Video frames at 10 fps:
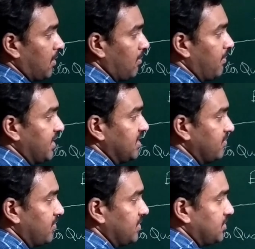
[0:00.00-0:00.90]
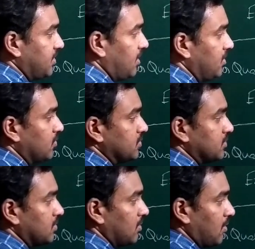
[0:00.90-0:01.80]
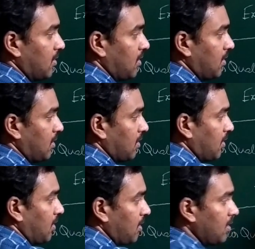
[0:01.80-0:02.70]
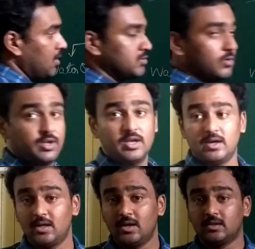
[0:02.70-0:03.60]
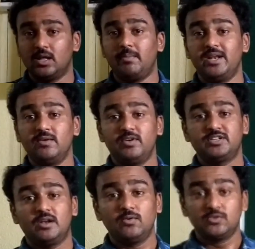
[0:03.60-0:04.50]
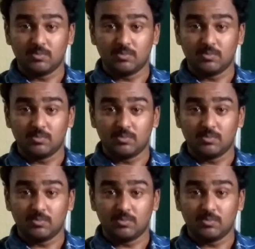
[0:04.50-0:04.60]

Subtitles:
beneficial use. So here the beneficial use